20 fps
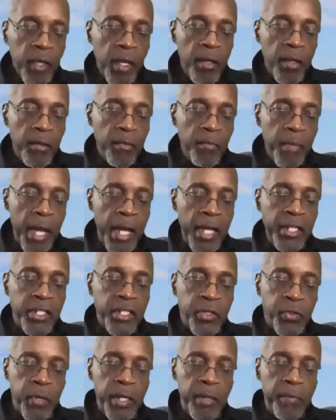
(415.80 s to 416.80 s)

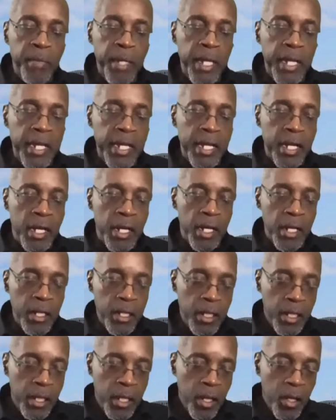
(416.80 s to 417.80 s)
Mainstream media
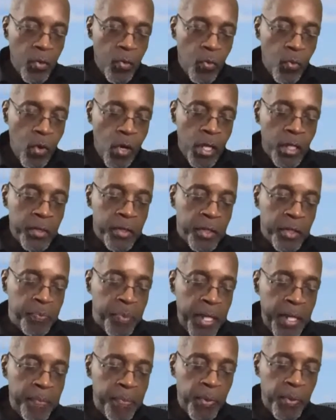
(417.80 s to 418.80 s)
wants
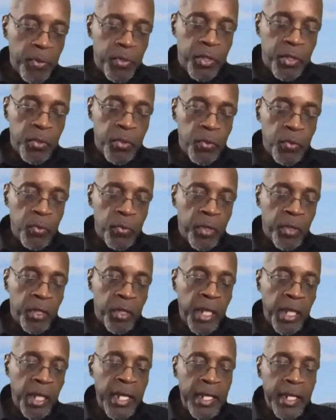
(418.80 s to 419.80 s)
people to
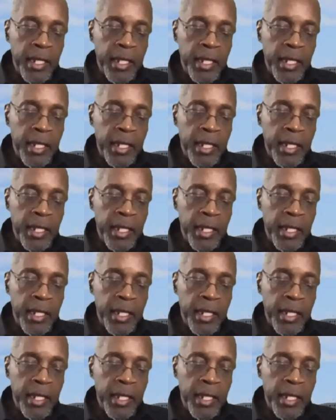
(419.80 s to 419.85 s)
think